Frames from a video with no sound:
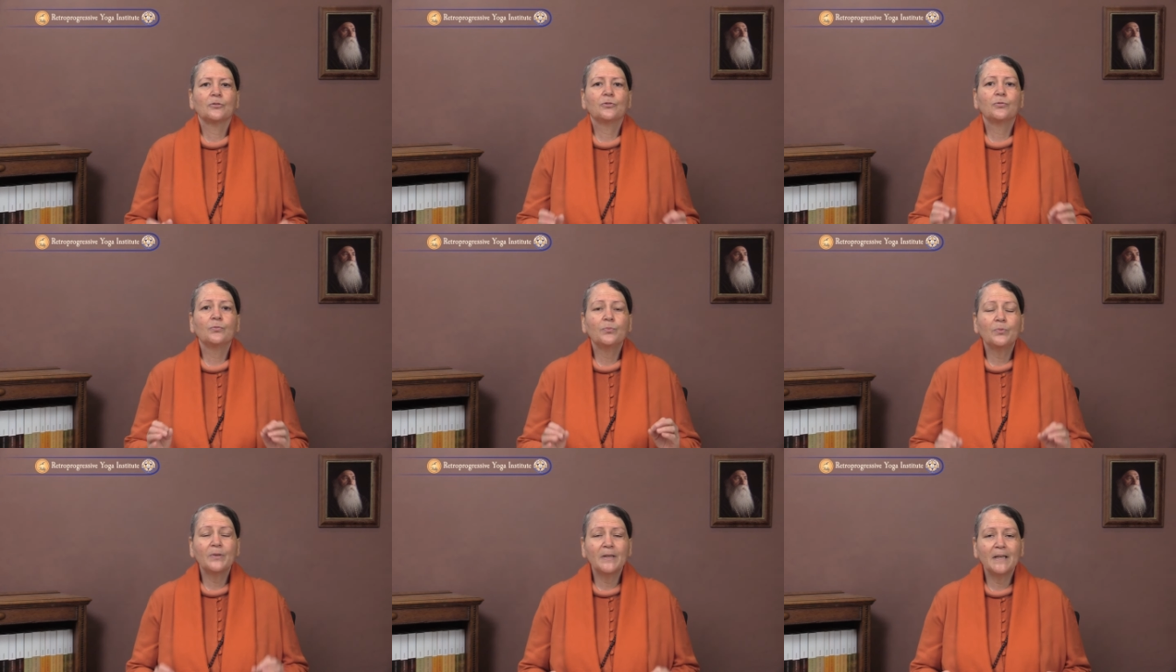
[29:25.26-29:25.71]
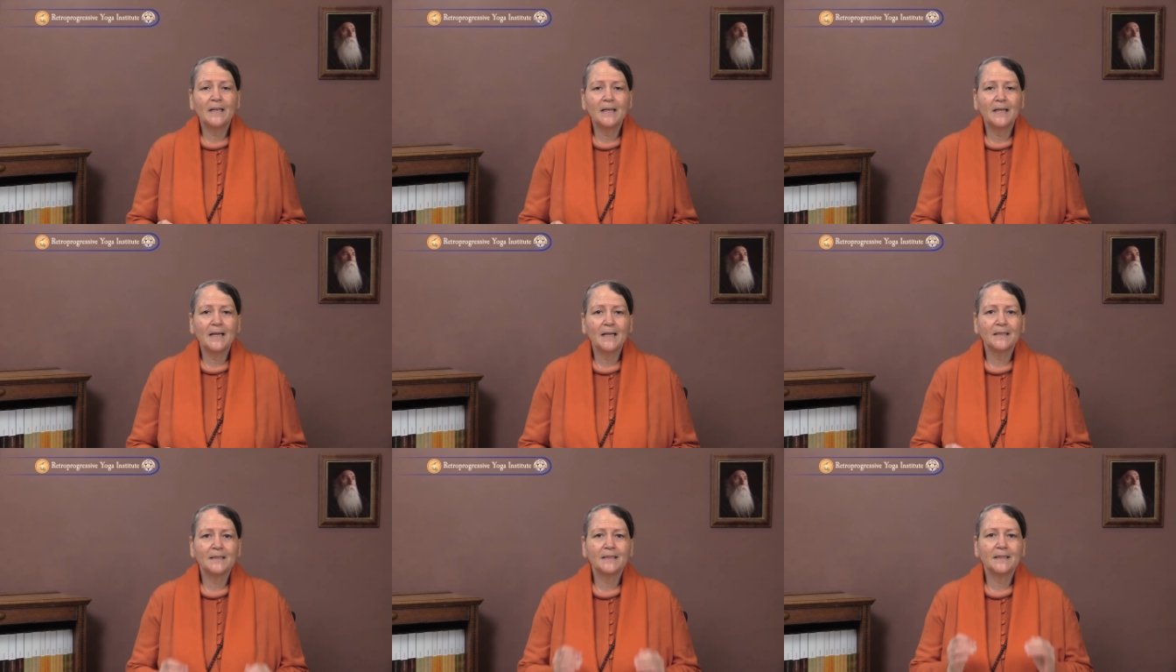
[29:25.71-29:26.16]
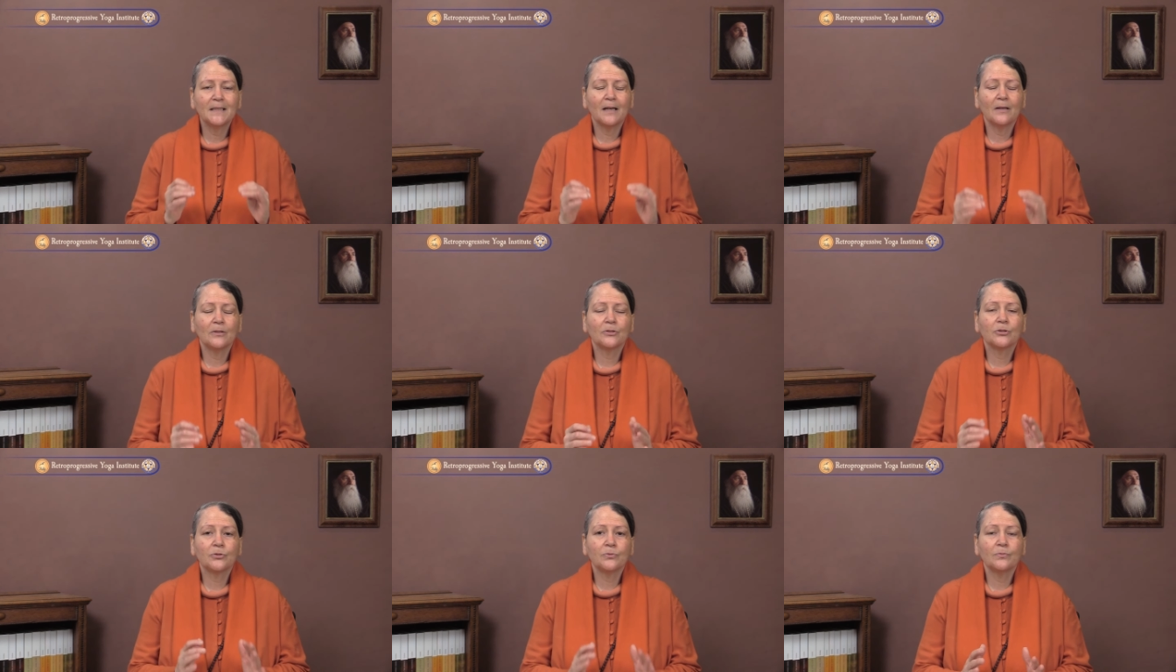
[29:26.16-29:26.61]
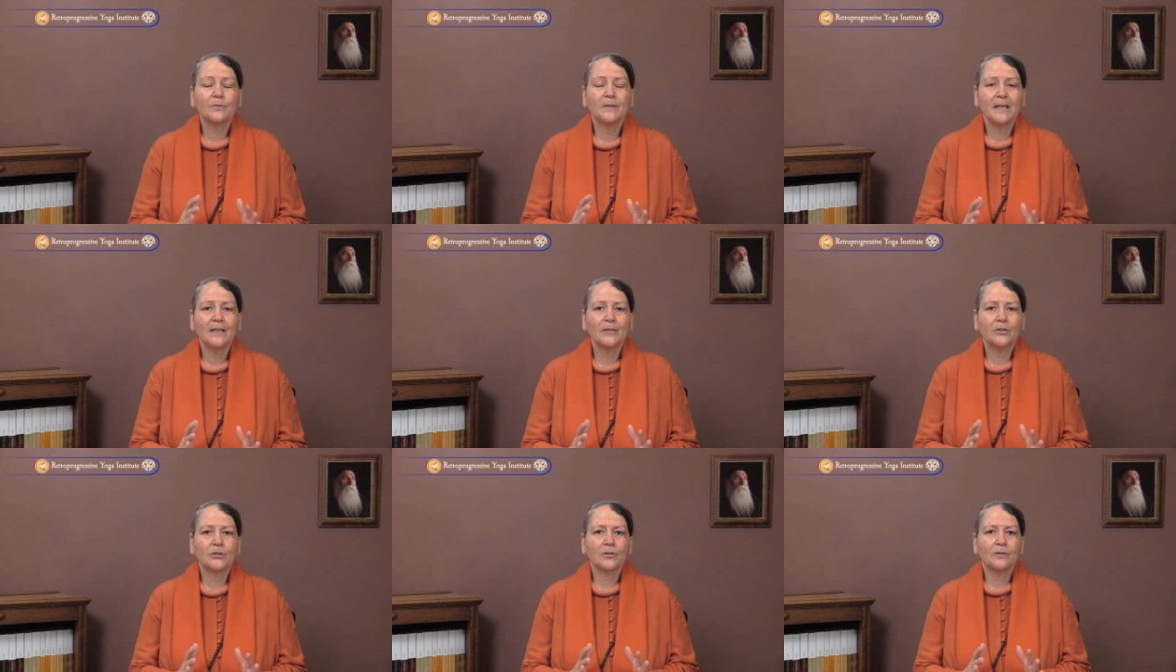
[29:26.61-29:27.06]
To realize our true
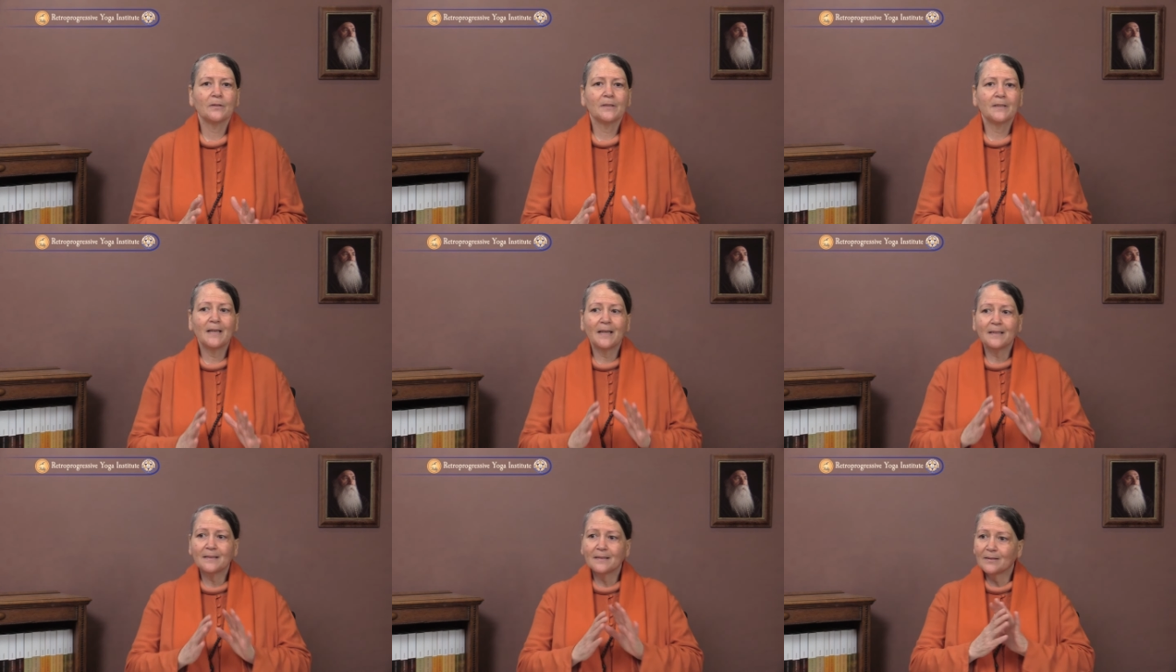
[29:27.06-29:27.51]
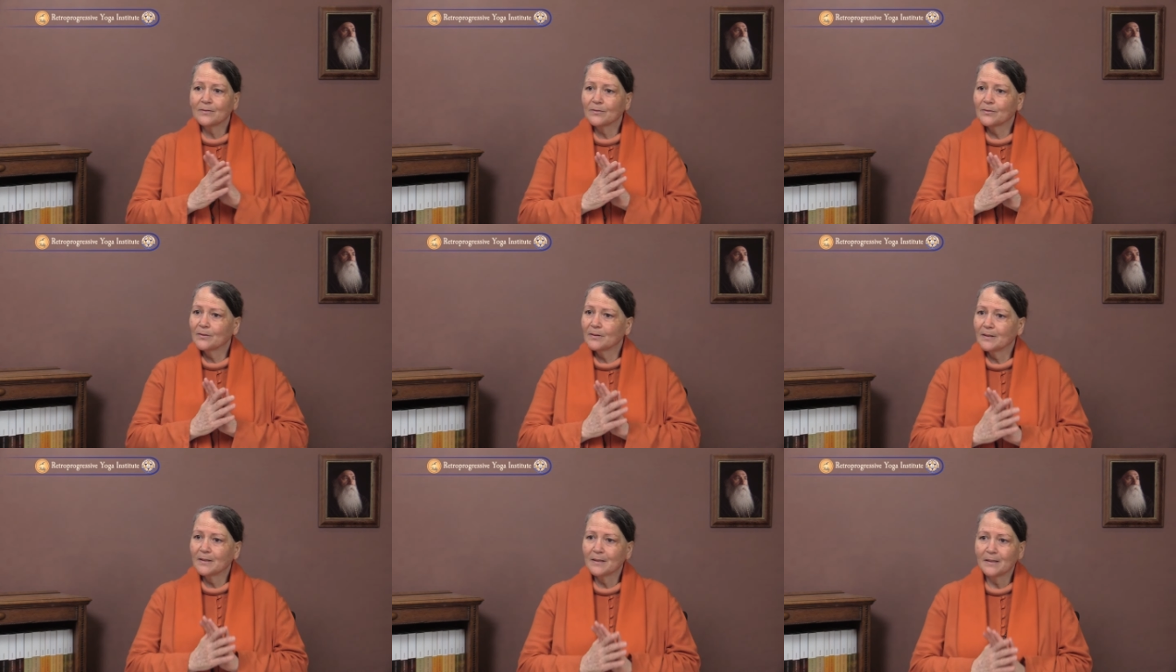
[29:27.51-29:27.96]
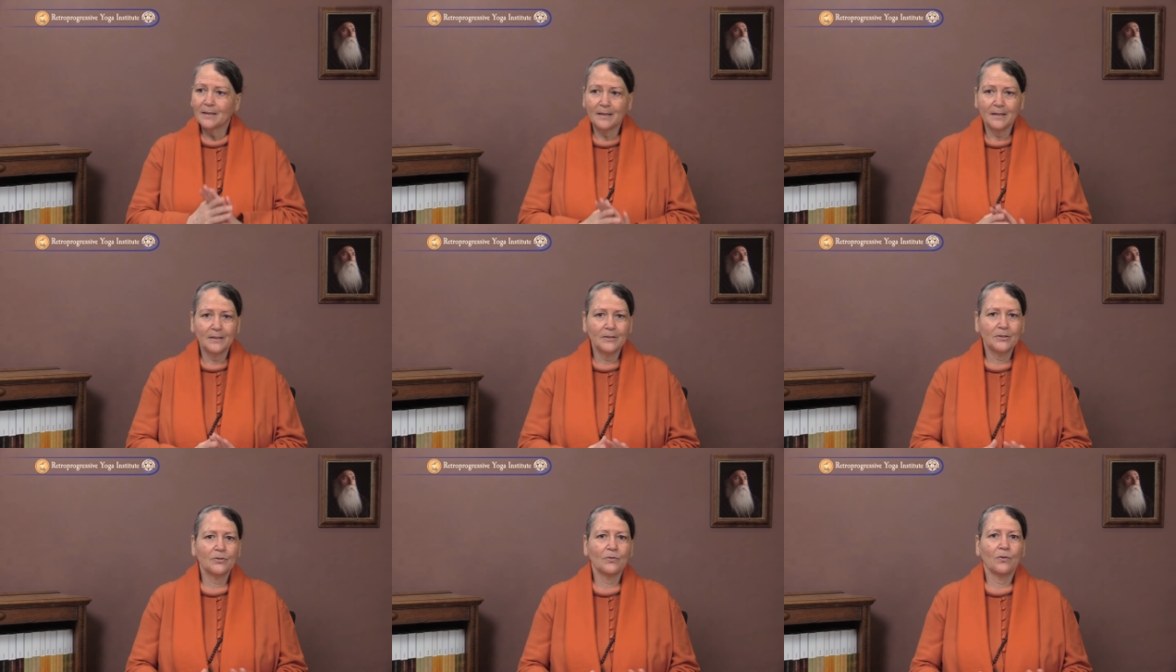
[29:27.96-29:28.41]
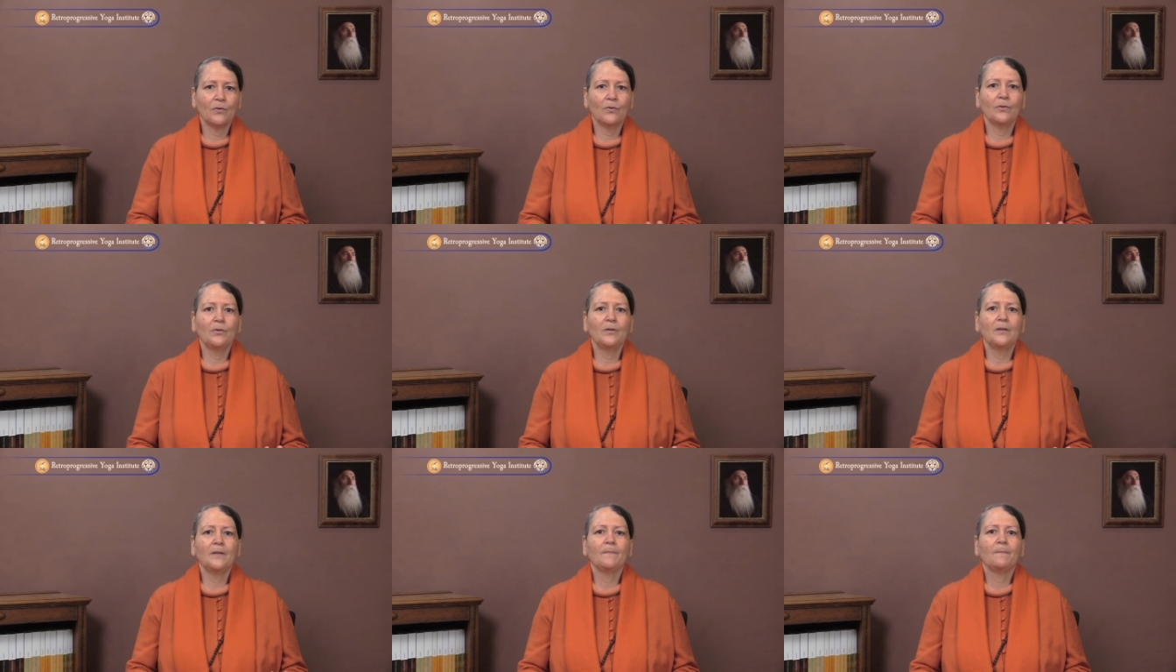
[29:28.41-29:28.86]
nature, that is
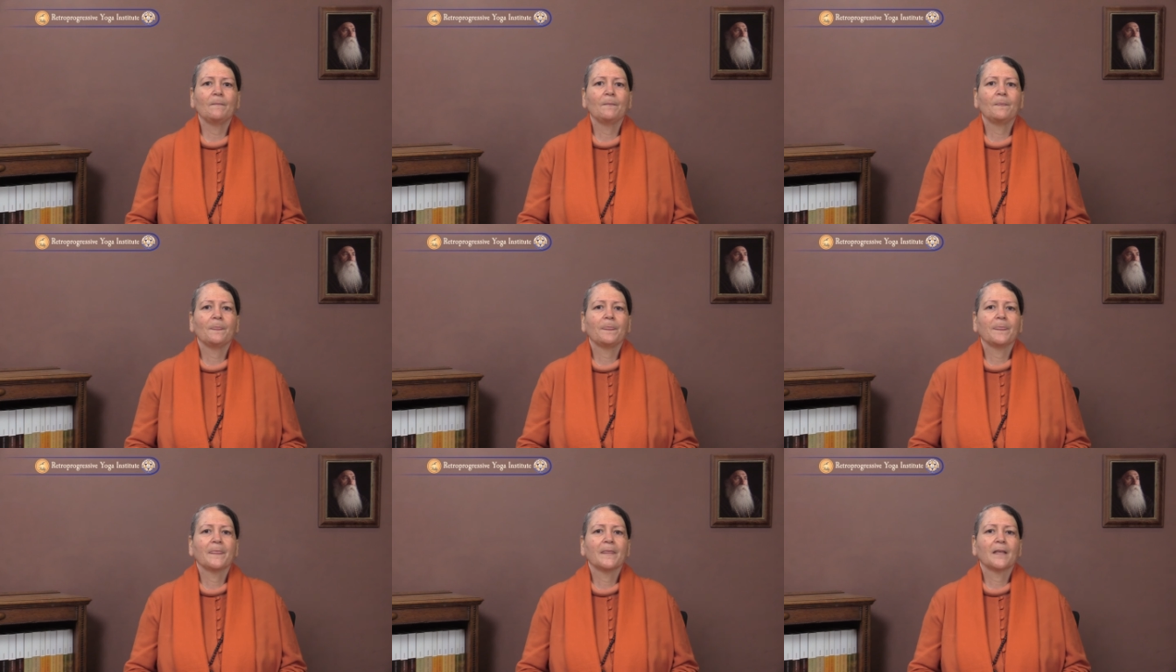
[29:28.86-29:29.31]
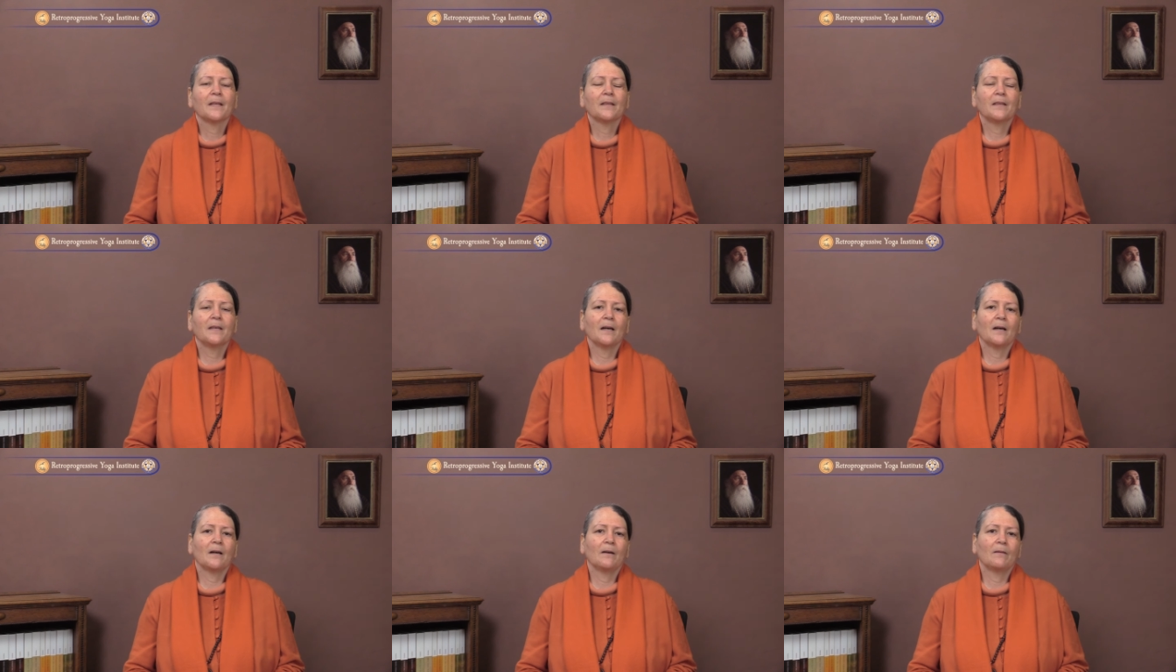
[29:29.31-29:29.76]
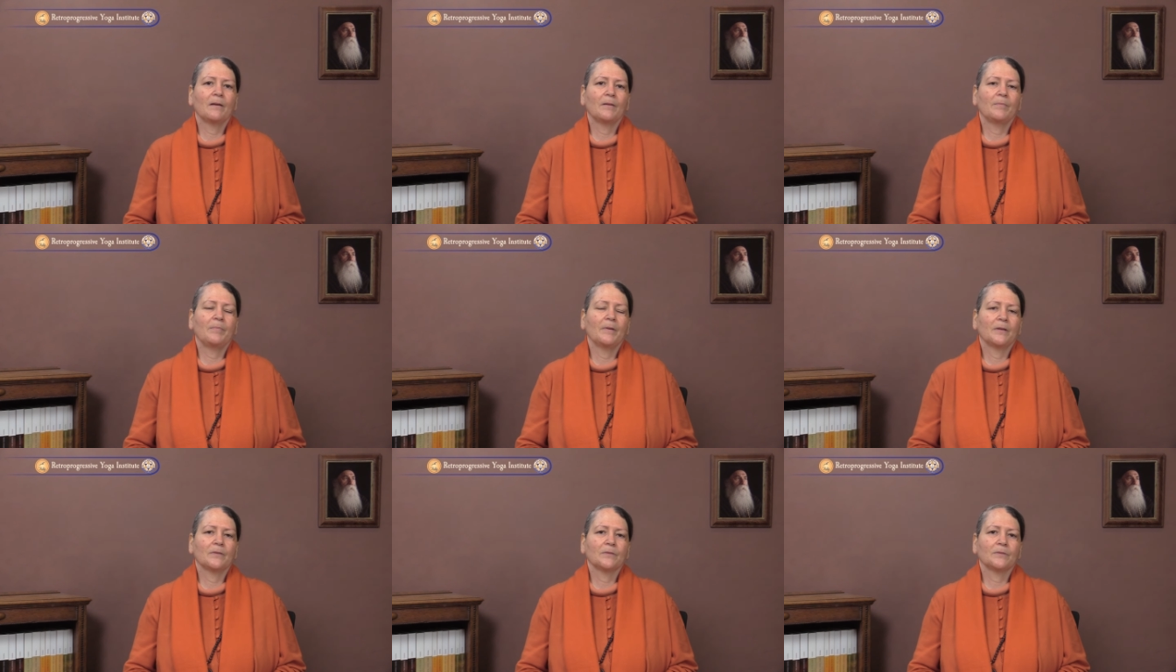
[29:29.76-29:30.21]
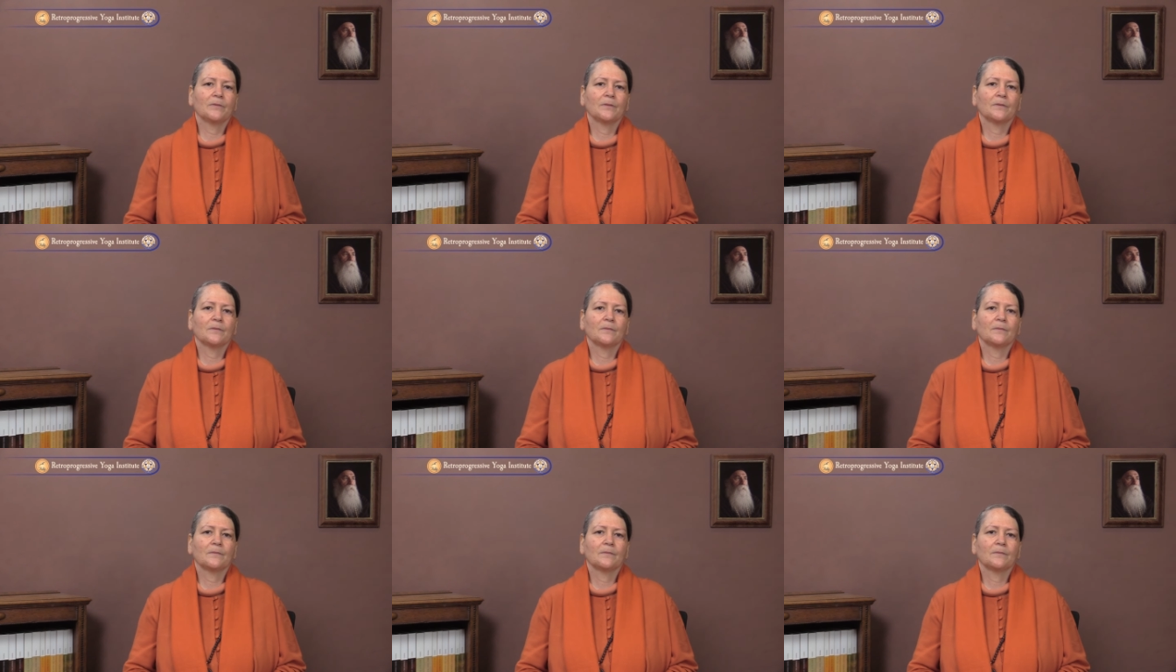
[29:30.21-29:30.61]
all they are about.